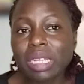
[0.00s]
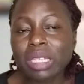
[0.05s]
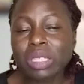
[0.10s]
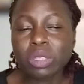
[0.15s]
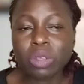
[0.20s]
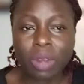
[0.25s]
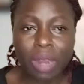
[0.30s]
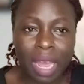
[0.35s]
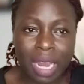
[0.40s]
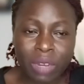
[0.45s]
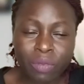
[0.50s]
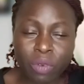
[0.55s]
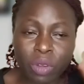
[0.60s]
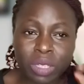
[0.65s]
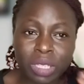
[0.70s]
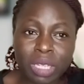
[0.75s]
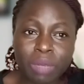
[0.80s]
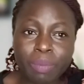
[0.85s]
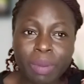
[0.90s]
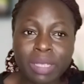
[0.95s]
at
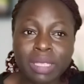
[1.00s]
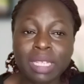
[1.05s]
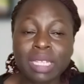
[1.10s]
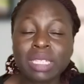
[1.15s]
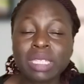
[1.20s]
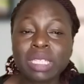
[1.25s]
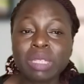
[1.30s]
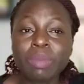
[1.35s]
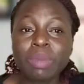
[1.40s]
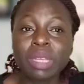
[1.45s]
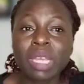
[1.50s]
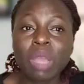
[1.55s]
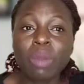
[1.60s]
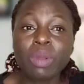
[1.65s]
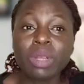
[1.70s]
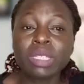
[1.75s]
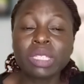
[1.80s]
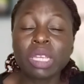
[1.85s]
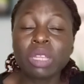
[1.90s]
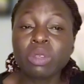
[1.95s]
14%, CBK
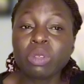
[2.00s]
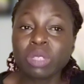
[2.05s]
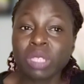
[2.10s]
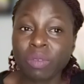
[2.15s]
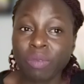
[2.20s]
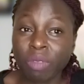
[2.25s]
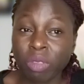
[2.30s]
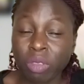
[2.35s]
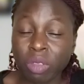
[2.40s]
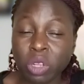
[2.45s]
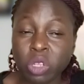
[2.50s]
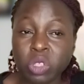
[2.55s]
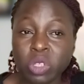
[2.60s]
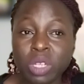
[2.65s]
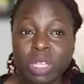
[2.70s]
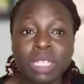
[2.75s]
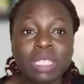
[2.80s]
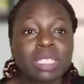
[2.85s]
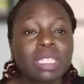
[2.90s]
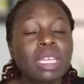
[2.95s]
will send you 7,000
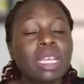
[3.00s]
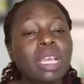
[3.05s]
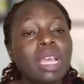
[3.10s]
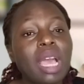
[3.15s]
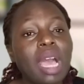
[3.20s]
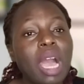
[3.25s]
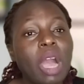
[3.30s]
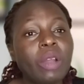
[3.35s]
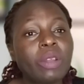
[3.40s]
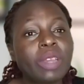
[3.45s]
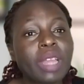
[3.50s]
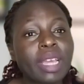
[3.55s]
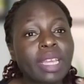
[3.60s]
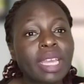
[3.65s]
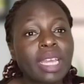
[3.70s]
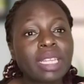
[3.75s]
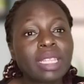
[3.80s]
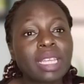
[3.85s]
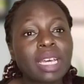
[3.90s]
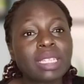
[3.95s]
shillings. How did I
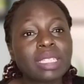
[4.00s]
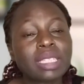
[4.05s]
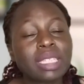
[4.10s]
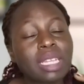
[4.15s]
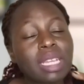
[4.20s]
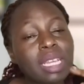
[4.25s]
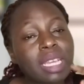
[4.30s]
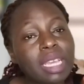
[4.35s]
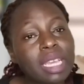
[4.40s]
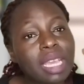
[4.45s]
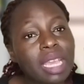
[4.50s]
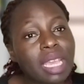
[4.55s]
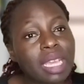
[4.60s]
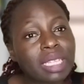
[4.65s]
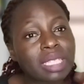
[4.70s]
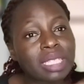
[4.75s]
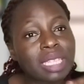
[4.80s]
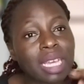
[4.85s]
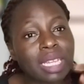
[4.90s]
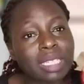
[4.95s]
get that?
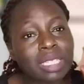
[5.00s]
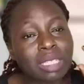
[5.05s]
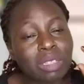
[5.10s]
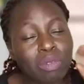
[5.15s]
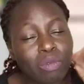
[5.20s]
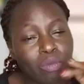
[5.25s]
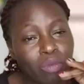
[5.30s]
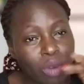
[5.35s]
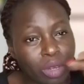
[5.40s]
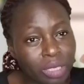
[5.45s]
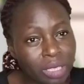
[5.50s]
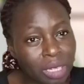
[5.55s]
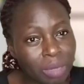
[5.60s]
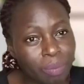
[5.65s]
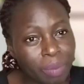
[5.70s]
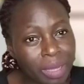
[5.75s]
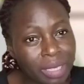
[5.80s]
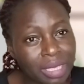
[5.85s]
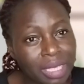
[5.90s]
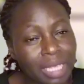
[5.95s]
It's at
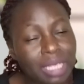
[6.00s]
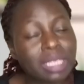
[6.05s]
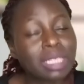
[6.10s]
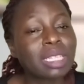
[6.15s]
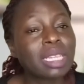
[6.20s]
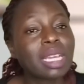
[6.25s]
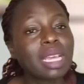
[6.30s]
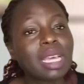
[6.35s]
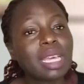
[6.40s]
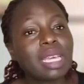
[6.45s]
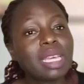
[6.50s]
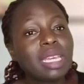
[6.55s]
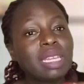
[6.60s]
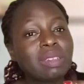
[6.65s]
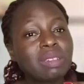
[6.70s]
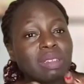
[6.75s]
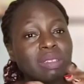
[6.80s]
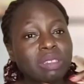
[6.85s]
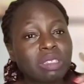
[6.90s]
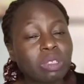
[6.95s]
14%.
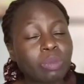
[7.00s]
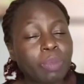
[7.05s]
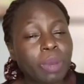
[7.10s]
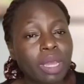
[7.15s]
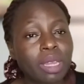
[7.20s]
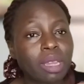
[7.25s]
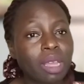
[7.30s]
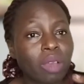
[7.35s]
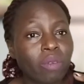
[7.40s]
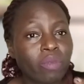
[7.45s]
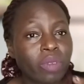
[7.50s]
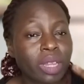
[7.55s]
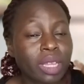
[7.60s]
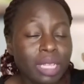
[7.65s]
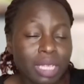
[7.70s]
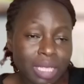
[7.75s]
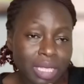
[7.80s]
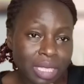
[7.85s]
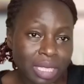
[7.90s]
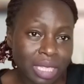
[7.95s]
Interest is paid every
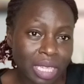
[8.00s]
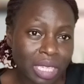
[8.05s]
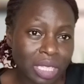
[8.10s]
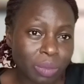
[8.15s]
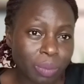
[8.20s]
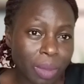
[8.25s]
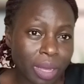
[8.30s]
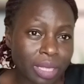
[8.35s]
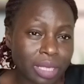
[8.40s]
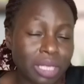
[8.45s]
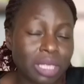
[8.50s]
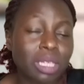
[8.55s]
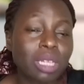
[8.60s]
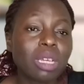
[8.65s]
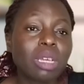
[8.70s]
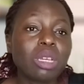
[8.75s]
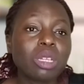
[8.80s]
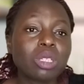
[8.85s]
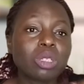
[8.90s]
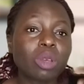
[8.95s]
6 months.
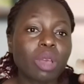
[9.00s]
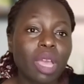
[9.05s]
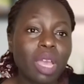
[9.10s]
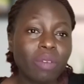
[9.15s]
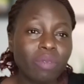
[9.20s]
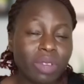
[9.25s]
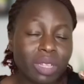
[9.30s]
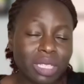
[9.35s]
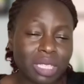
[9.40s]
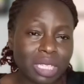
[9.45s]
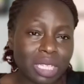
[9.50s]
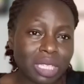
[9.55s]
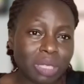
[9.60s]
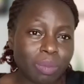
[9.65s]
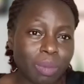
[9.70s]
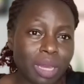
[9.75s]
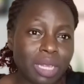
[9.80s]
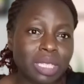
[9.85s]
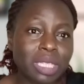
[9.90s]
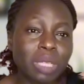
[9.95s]
So every 6
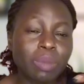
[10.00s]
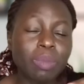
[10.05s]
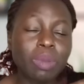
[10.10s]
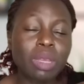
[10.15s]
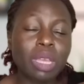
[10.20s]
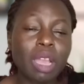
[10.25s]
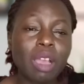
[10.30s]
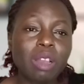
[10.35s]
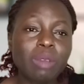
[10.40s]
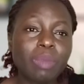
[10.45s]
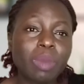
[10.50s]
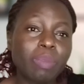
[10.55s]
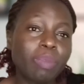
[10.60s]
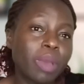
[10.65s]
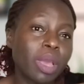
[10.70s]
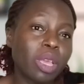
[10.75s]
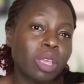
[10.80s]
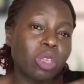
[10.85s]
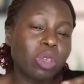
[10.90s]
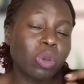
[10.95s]
months, CBK will be
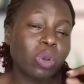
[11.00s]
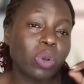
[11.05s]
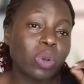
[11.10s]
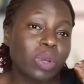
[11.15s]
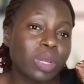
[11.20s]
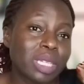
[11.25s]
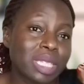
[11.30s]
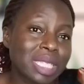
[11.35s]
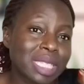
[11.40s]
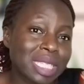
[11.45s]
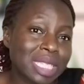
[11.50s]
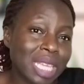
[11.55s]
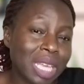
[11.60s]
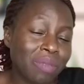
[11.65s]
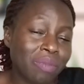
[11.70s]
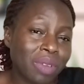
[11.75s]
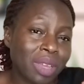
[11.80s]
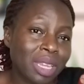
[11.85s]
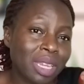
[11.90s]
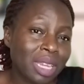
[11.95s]
paying you
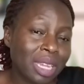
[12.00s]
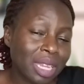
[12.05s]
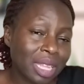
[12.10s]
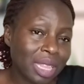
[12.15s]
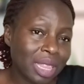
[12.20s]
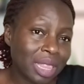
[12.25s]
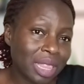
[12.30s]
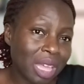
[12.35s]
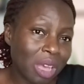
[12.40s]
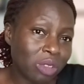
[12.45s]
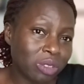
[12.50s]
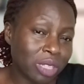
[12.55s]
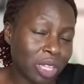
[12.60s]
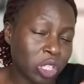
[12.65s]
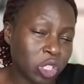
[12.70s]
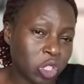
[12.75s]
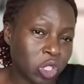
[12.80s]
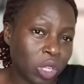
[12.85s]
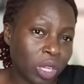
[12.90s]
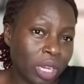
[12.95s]
7,000
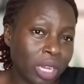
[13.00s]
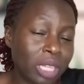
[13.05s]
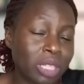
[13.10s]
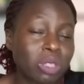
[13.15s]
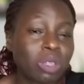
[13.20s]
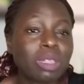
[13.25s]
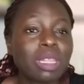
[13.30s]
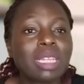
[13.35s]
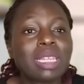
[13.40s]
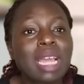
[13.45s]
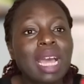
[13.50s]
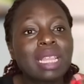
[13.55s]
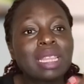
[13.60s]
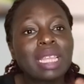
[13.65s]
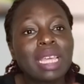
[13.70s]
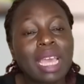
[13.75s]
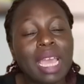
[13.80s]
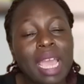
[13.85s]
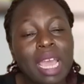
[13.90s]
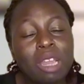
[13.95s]
shillings. So that at
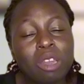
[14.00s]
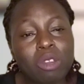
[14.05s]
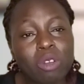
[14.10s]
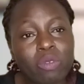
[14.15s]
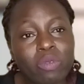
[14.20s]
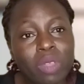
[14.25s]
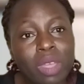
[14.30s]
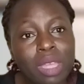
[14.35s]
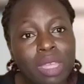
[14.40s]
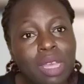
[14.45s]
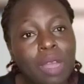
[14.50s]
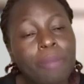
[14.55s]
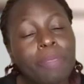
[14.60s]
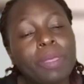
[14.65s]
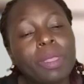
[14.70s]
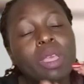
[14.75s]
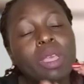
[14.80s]
the end of the year,